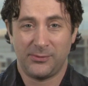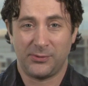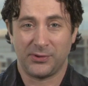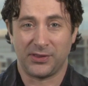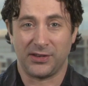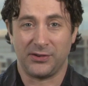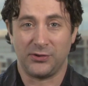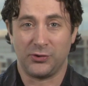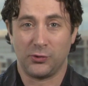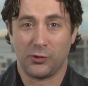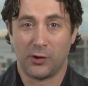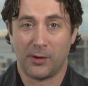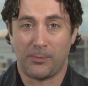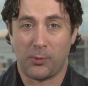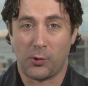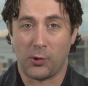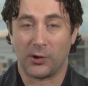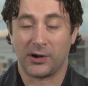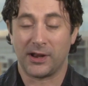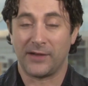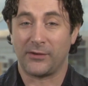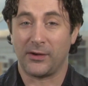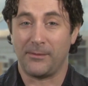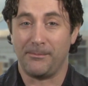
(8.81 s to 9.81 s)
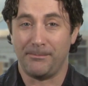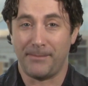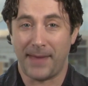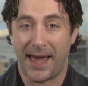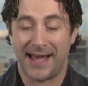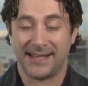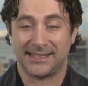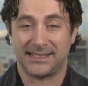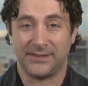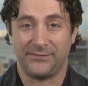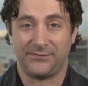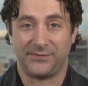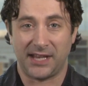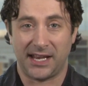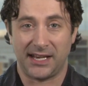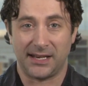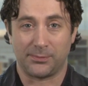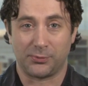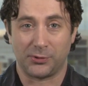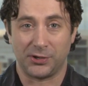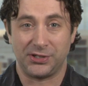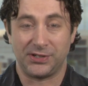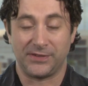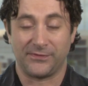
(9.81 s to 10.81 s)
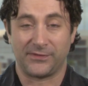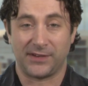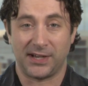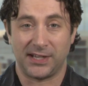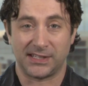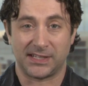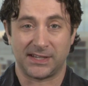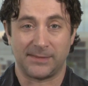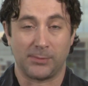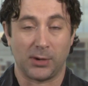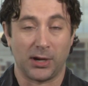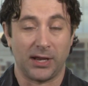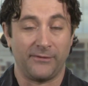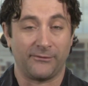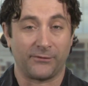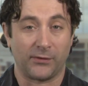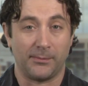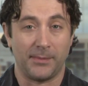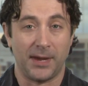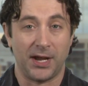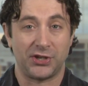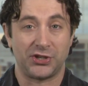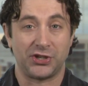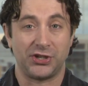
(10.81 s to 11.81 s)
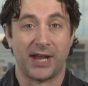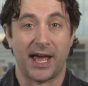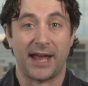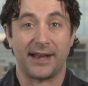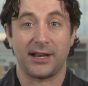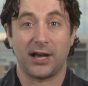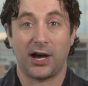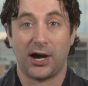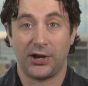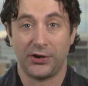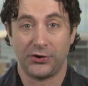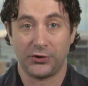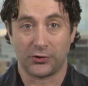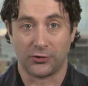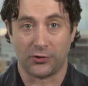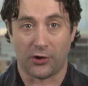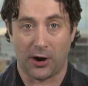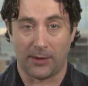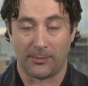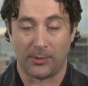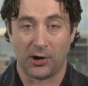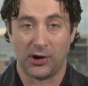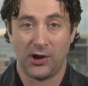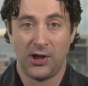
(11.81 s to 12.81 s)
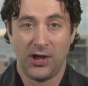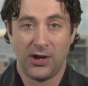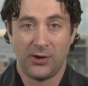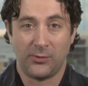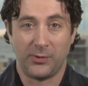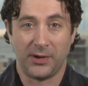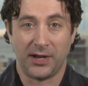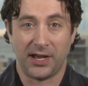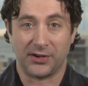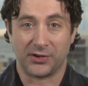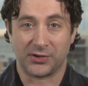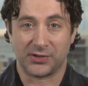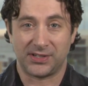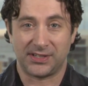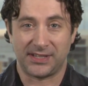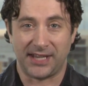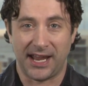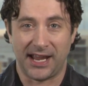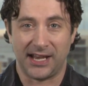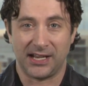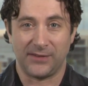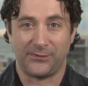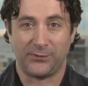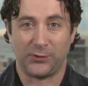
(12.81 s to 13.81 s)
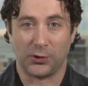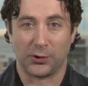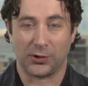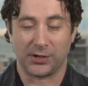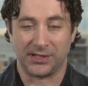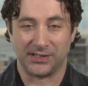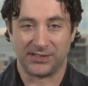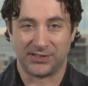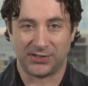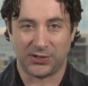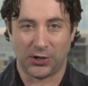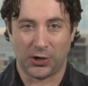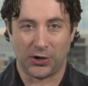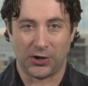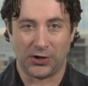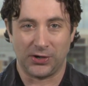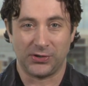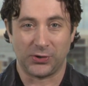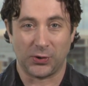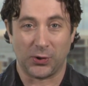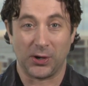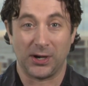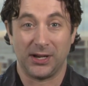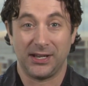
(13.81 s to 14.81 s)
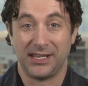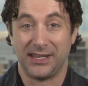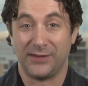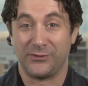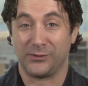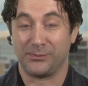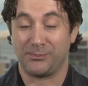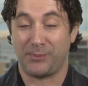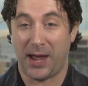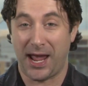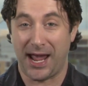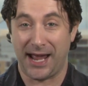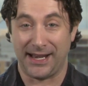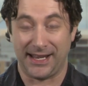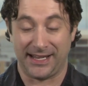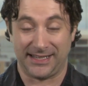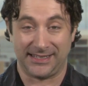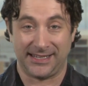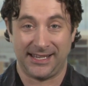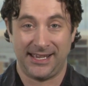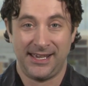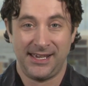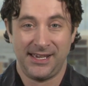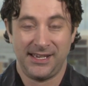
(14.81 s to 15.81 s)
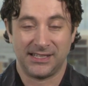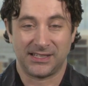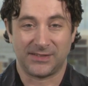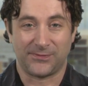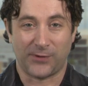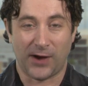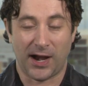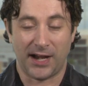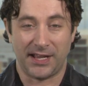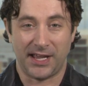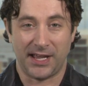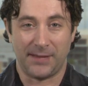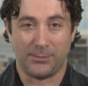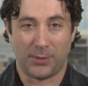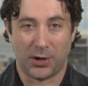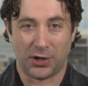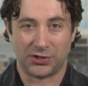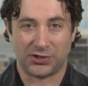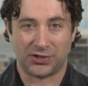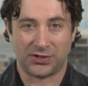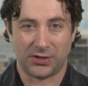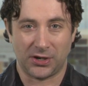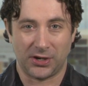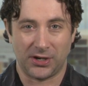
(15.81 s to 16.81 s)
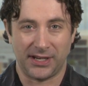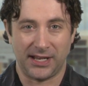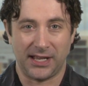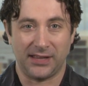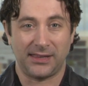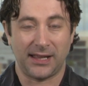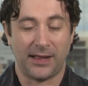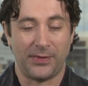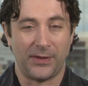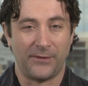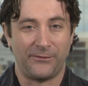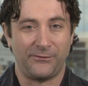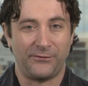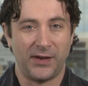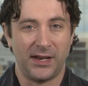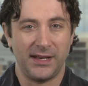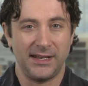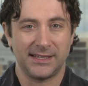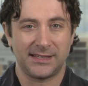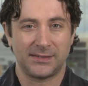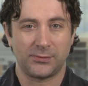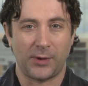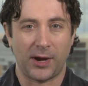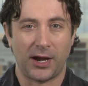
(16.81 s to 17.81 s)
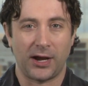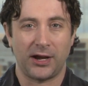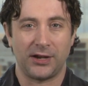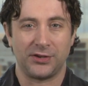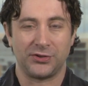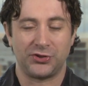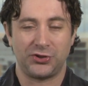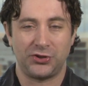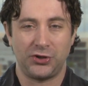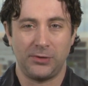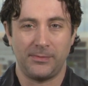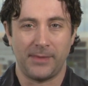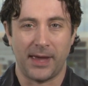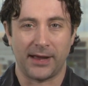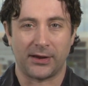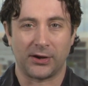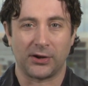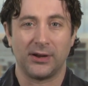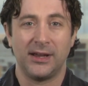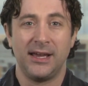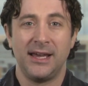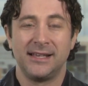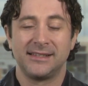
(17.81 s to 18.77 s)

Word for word: With a new report of a massive data breach of customer information at Under Armour, we understand if you're concerned or even panicked. It's Friday, March 30th, and the fitnesswear and shoemaker